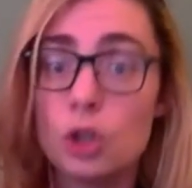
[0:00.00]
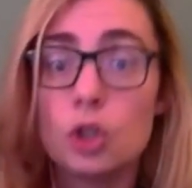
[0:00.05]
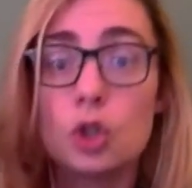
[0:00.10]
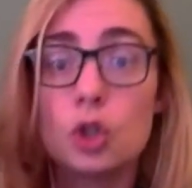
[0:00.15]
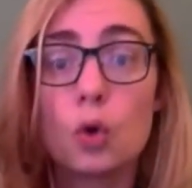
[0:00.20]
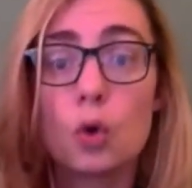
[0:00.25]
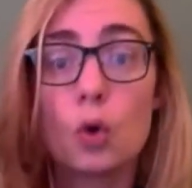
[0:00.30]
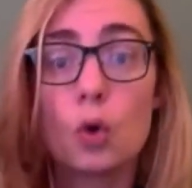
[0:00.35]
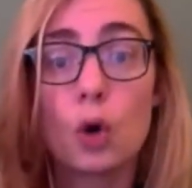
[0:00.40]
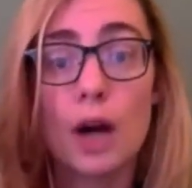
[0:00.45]

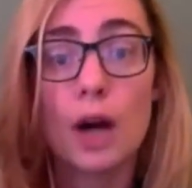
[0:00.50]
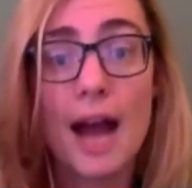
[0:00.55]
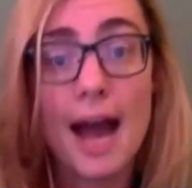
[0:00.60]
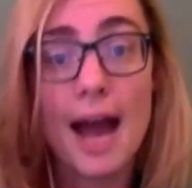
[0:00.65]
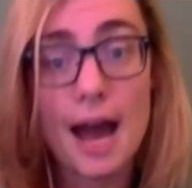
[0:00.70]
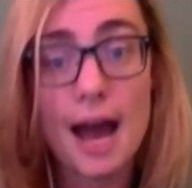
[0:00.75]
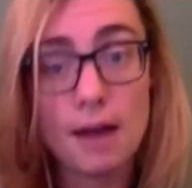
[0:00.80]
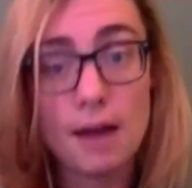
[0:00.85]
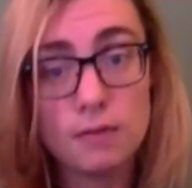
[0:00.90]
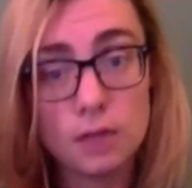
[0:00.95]
your
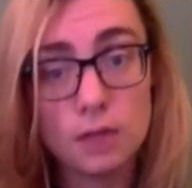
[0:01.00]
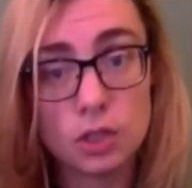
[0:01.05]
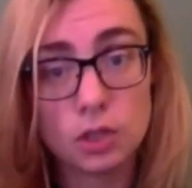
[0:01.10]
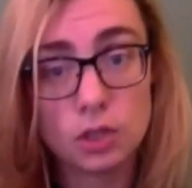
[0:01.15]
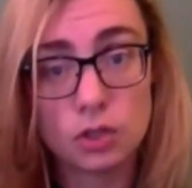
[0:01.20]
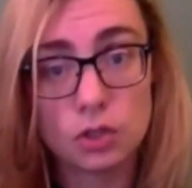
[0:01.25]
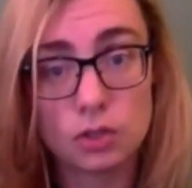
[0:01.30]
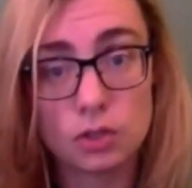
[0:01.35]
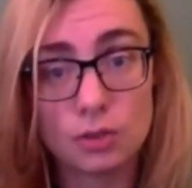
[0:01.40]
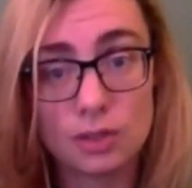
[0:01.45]
average
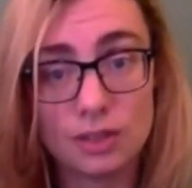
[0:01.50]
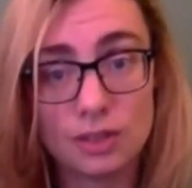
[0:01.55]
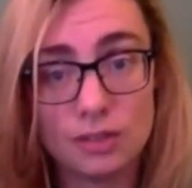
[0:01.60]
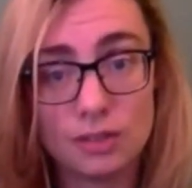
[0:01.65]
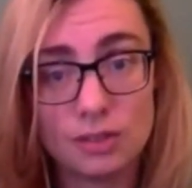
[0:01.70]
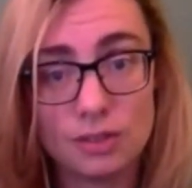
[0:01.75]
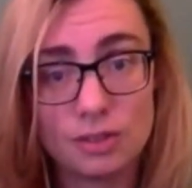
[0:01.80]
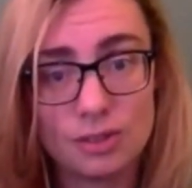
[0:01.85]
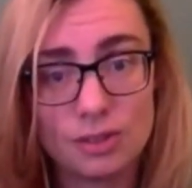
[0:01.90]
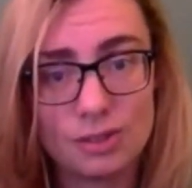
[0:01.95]

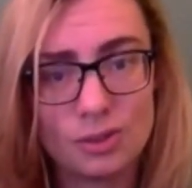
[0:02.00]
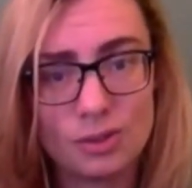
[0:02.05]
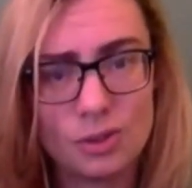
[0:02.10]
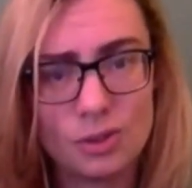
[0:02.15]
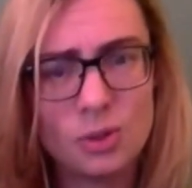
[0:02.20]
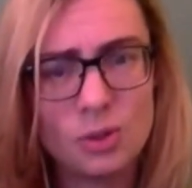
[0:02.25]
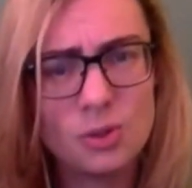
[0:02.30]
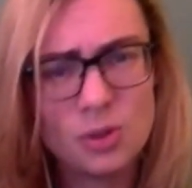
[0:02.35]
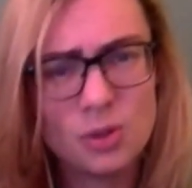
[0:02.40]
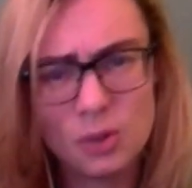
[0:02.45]
student
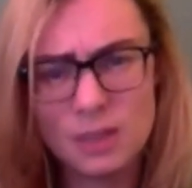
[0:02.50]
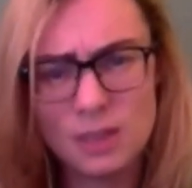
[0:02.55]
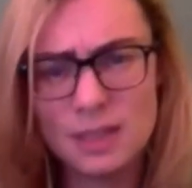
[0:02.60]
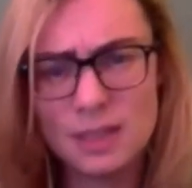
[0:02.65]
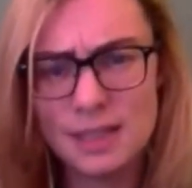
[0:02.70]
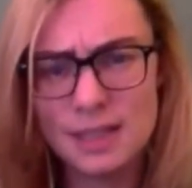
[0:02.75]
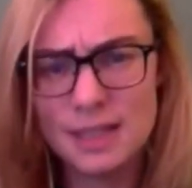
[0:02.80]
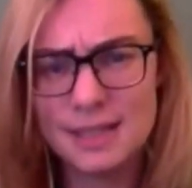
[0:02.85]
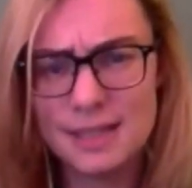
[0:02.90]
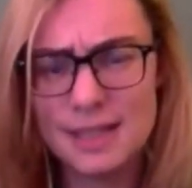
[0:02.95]
who's going
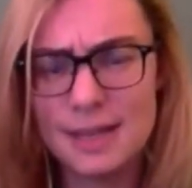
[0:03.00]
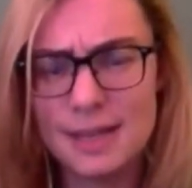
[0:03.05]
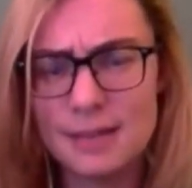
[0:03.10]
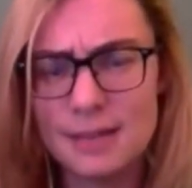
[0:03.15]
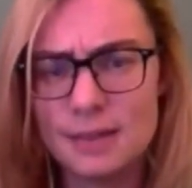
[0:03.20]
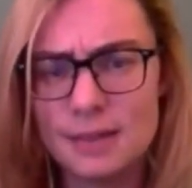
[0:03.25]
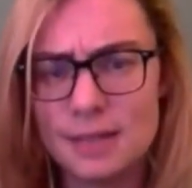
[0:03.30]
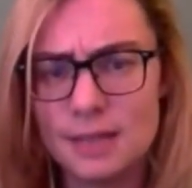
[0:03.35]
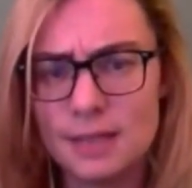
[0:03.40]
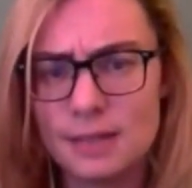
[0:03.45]
to need to
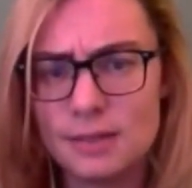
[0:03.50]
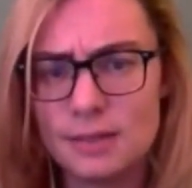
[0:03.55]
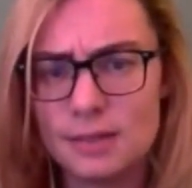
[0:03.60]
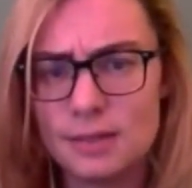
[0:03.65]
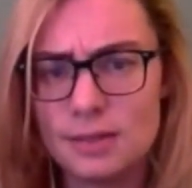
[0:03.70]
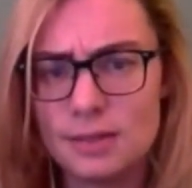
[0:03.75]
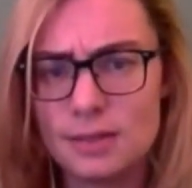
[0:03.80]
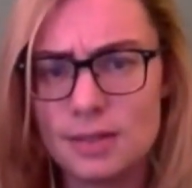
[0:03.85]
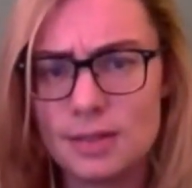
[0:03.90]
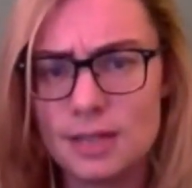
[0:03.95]
hear
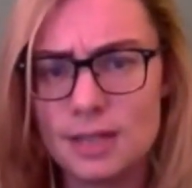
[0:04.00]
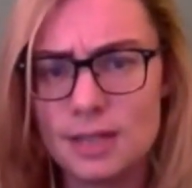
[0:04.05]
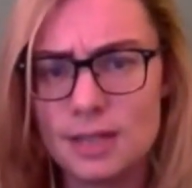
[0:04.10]
things